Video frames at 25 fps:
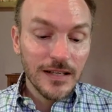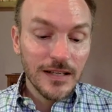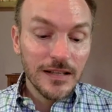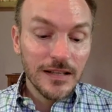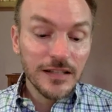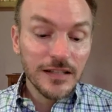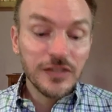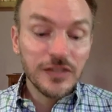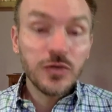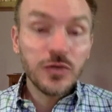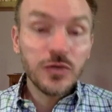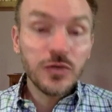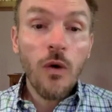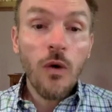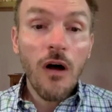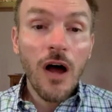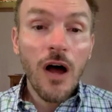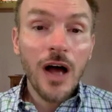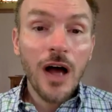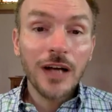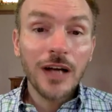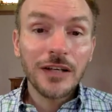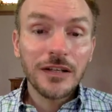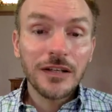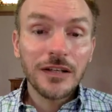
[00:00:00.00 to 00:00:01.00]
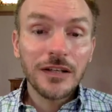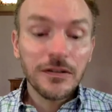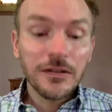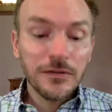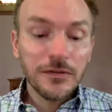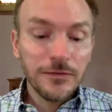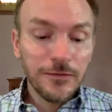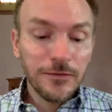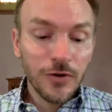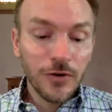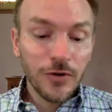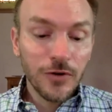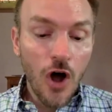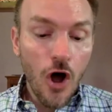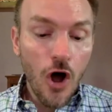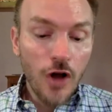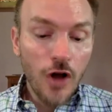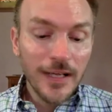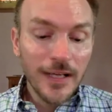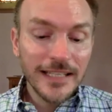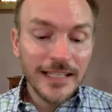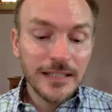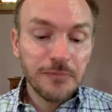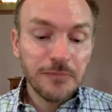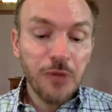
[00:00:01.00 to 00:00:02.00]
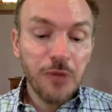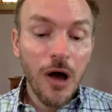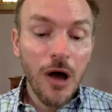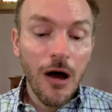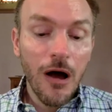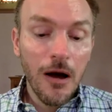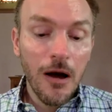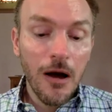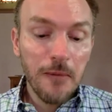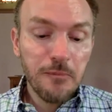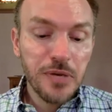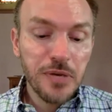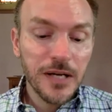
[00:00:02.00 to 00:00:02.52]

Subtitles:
The swan, for all his pomp,